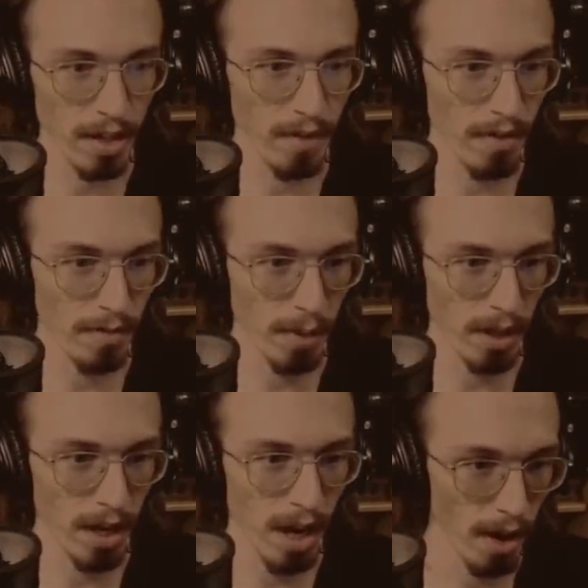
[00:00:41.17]
Very
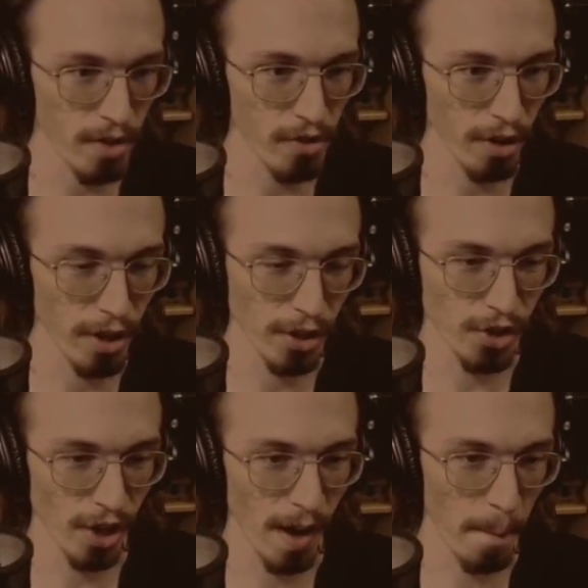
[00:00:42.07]
familiar. A
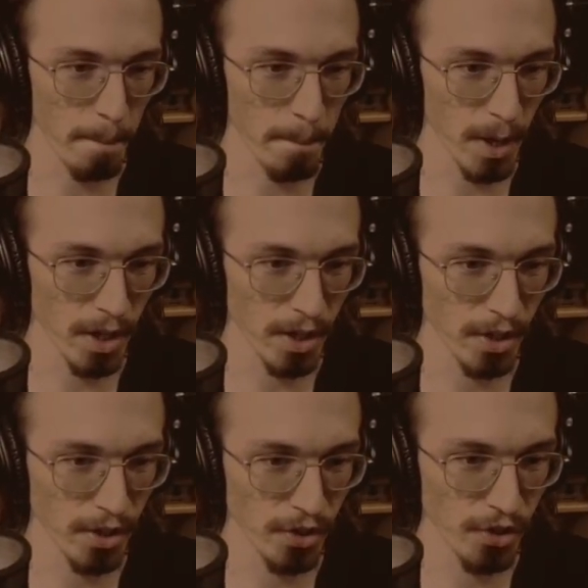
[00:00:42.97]
surge.
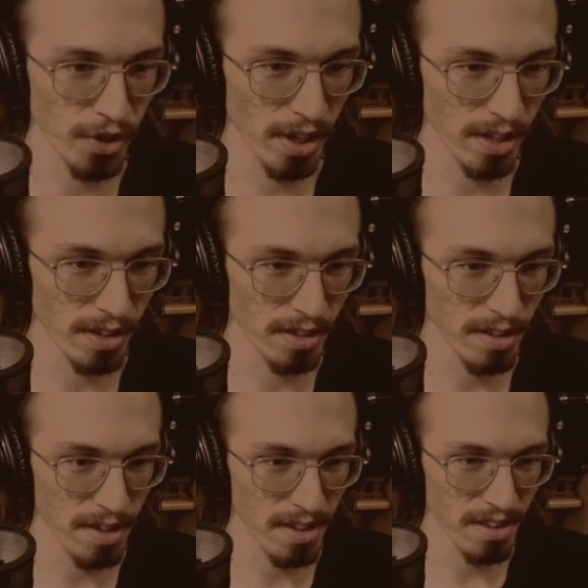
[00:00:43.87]

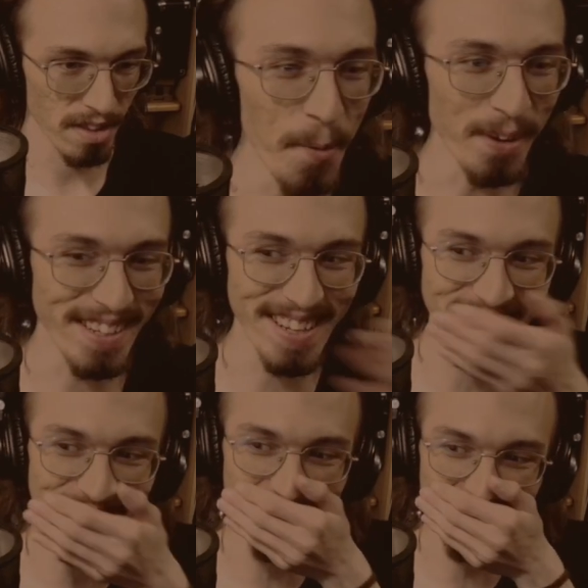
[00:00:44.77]
Emergence. What does
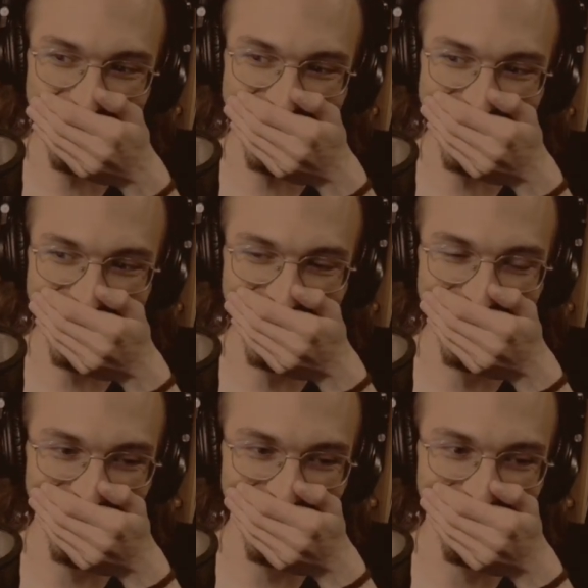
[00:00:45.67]
it
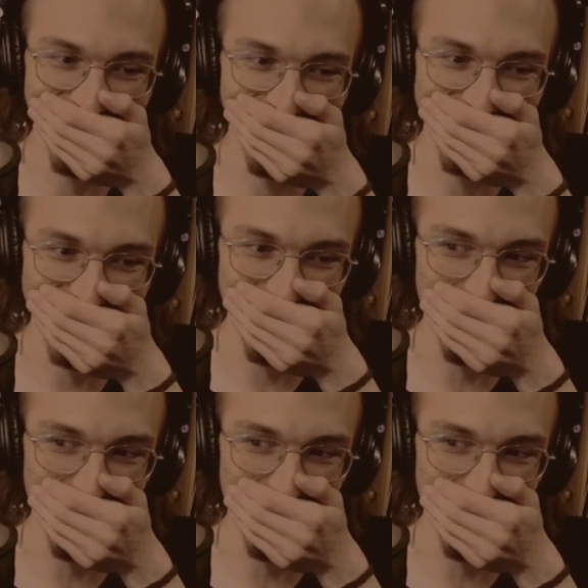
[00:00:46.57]
mean? Oh, look at me.